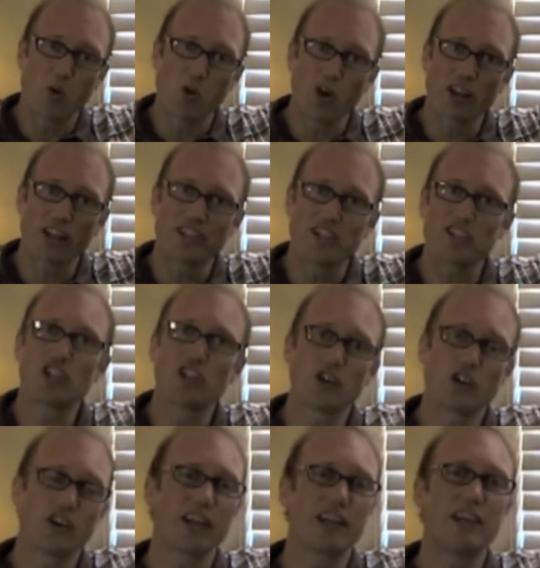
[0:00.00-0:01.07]
are
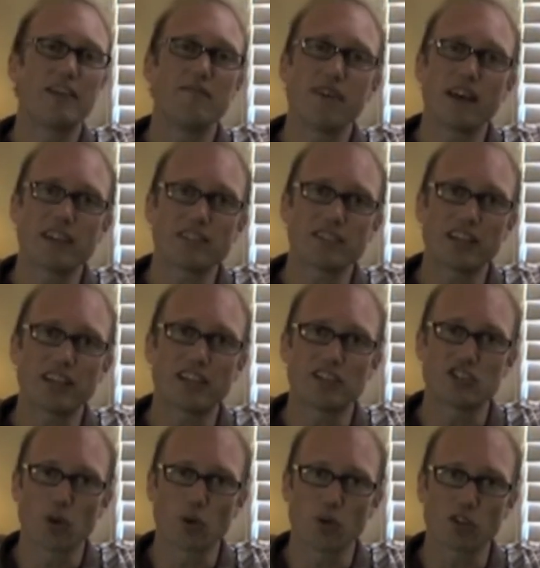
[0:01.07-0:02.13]
considering investing in
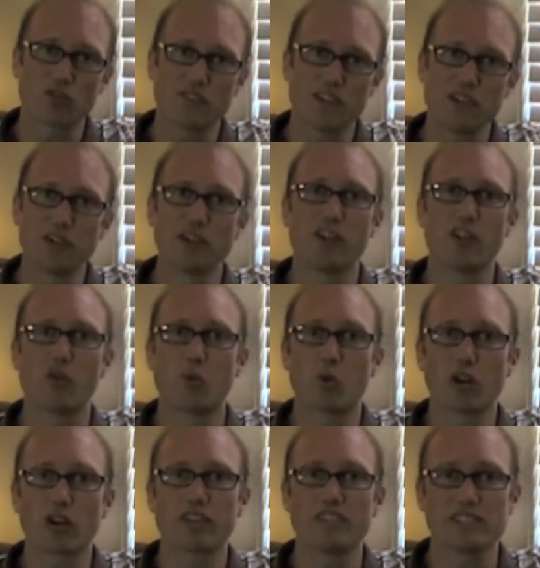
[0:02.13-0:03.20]
Sower's field and the
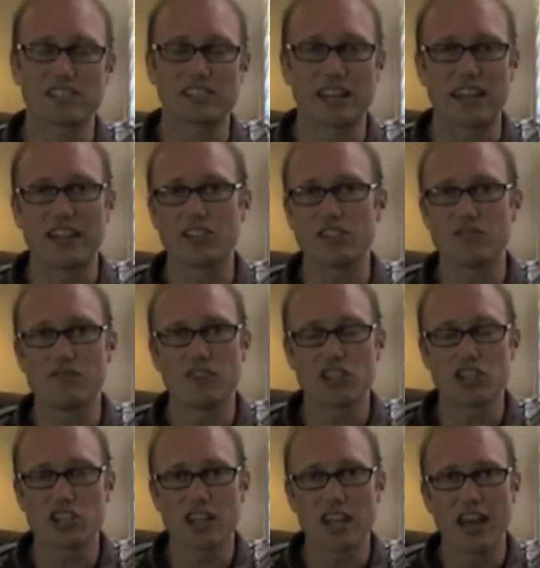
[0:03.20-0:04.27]
work that Stan is
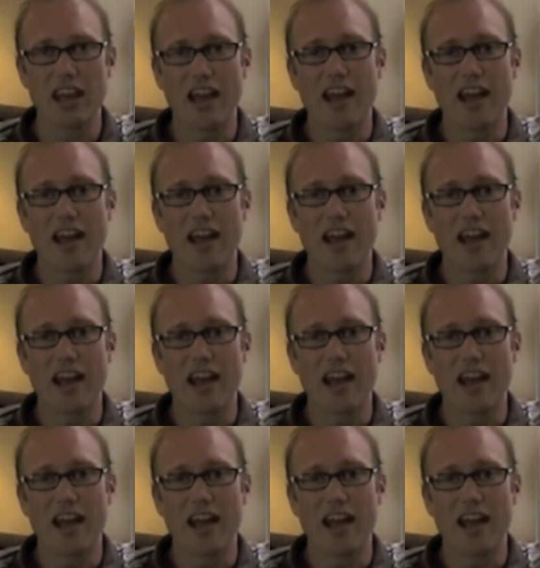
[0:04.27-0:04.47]
envisioning,